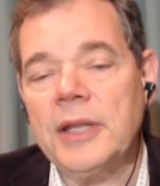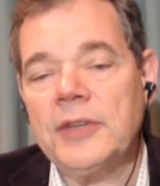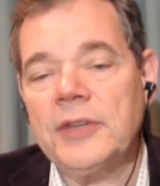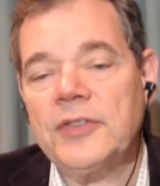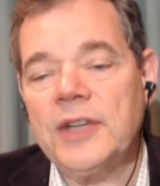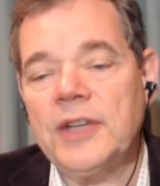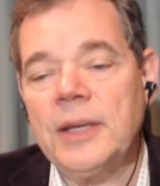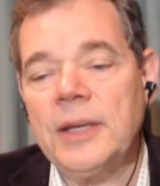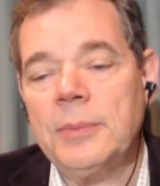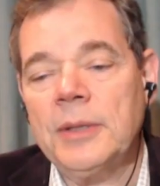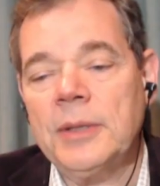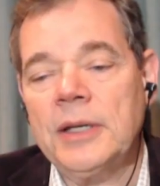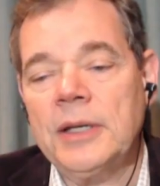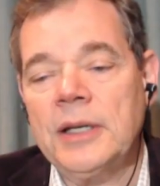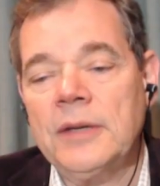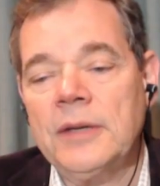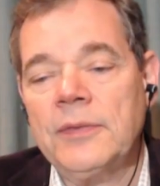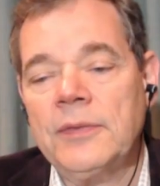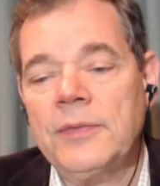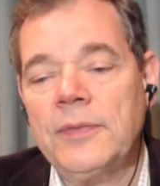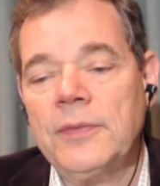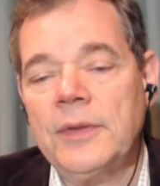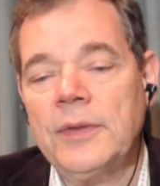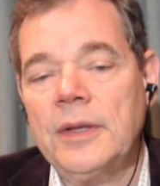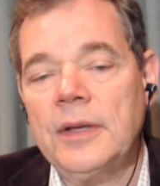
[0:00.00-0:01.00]
that statement
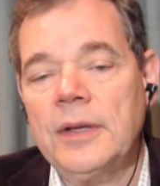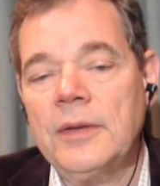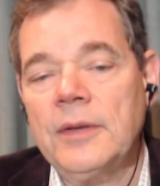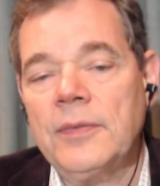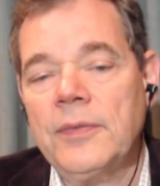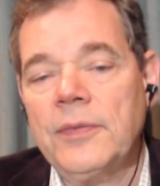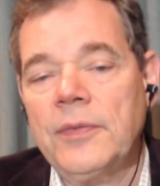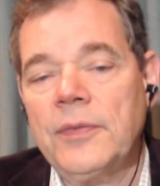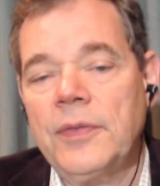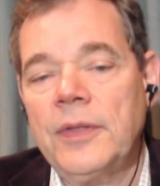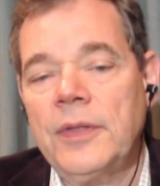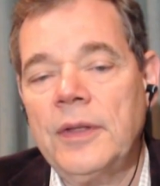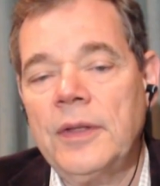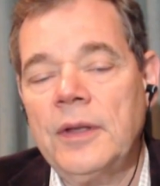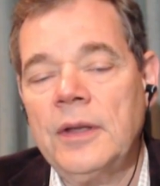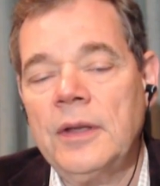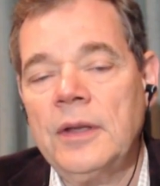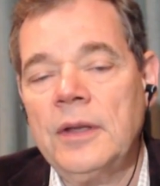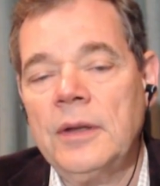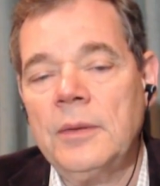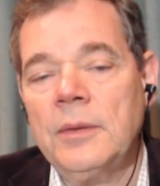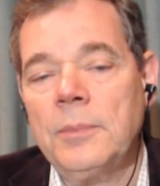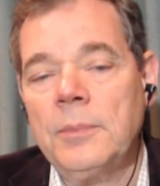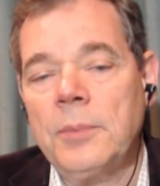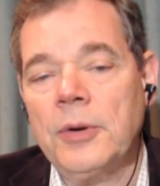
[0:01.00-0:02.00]
if
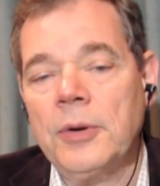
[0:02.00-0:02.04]
the